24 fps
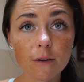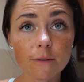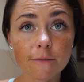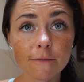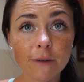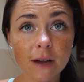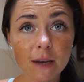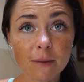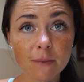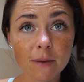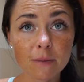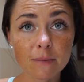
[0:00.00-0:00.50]

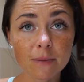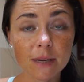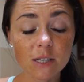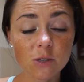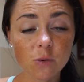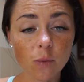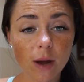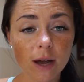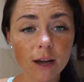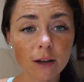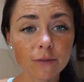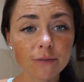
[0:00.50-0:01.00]
Vitamin
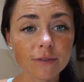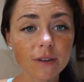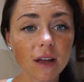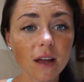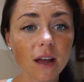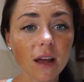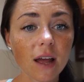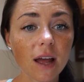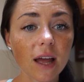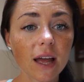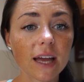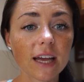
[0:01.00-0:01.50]
B12
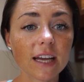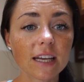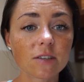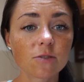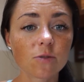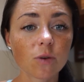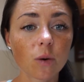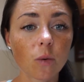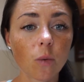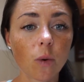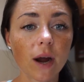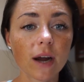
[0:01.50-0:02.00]
is
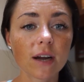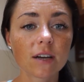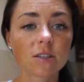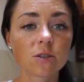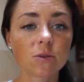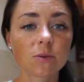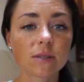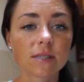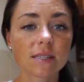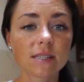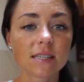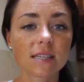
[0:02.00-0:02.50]
required
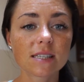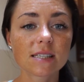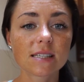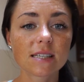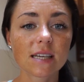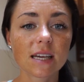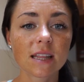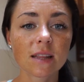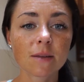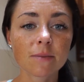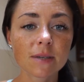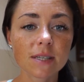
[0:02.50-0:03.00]
to
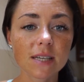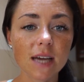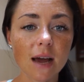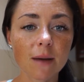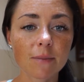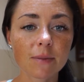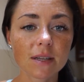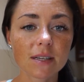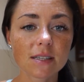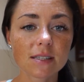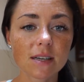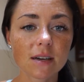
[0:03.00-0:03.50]
assist in the
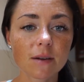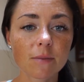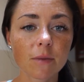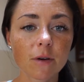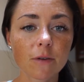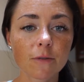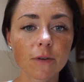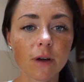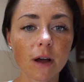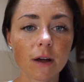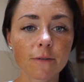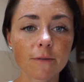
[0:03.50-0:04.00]
metabolism
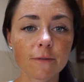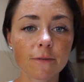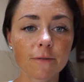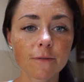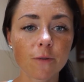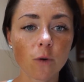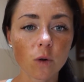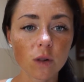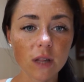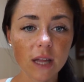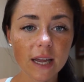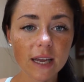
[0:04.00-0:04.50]
of
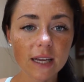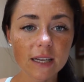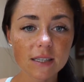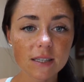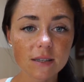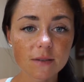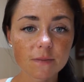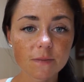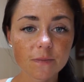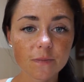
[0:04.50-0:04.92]
folate,